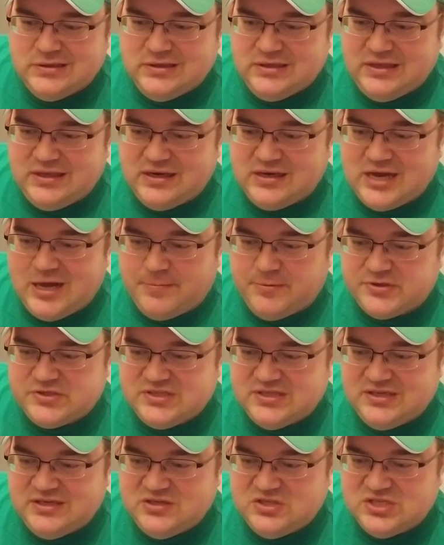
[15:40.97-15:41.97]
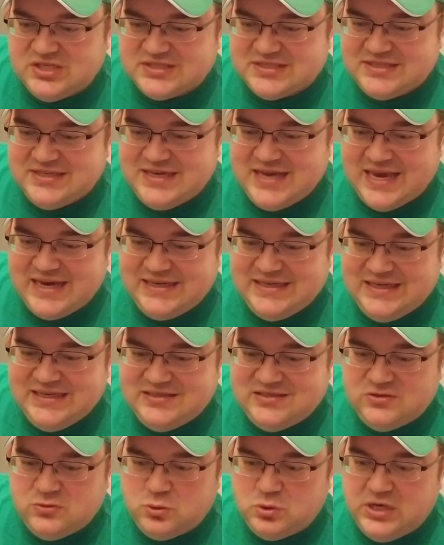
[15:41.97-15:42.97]
and accomplished it in just
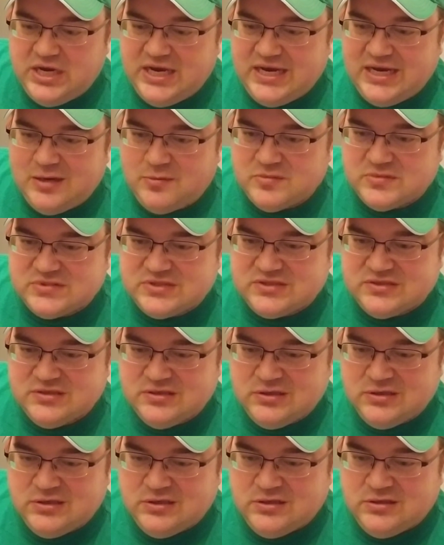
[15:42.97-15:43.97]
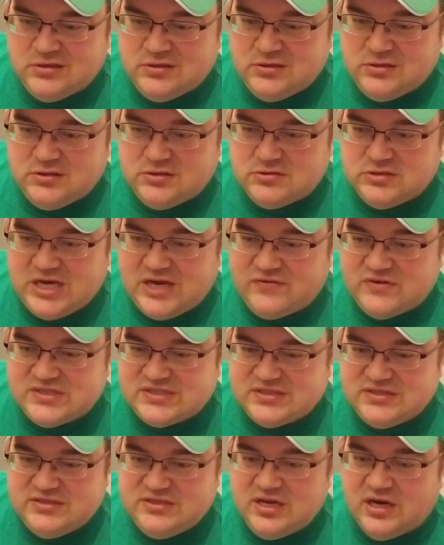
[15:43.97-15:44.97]
92 games. Travis
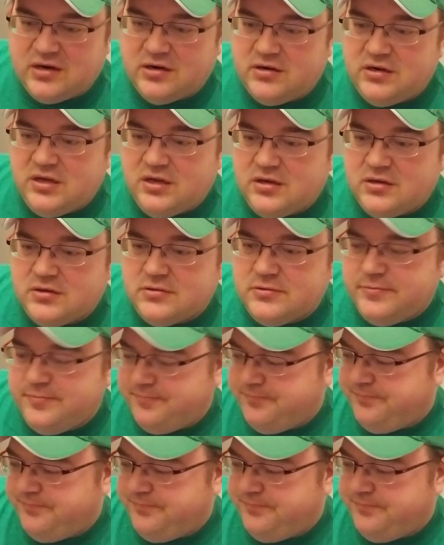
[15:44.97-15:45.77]
d'Arnaud.